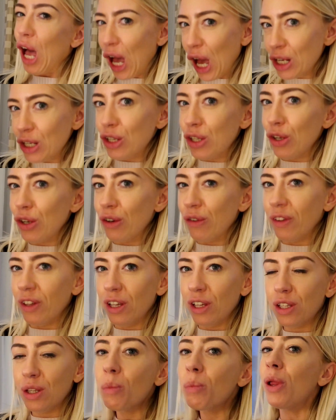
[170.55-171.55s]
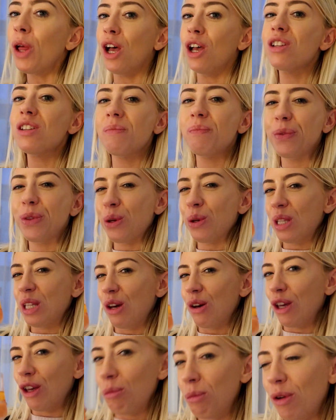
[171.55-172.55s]
I deserve this. Plus, the
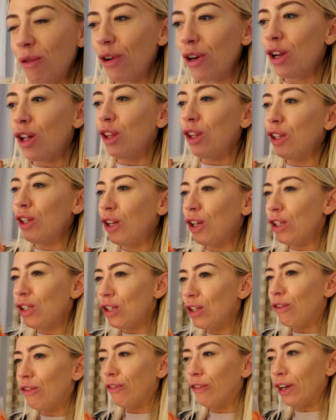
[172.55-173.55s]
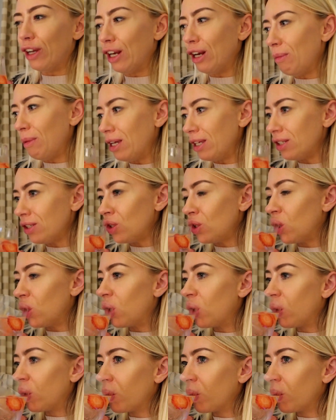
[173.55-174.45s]
hotel gave me it for nothing because they're fucking amazing.